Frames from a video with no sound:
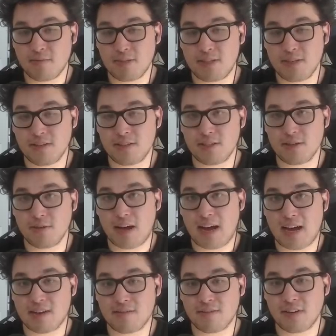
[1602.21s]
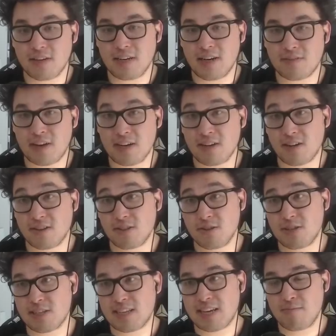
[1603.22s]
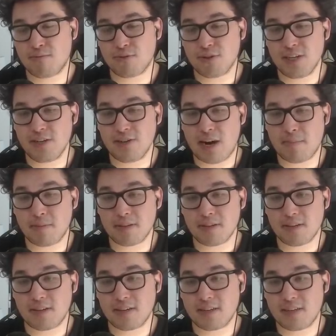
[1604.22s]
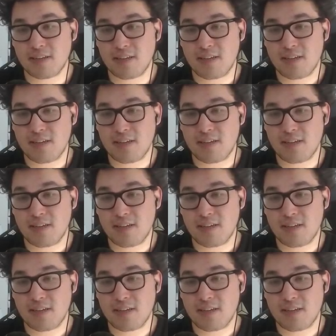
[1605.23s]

We still do have enough. I could also just like pre-Grappling Hook.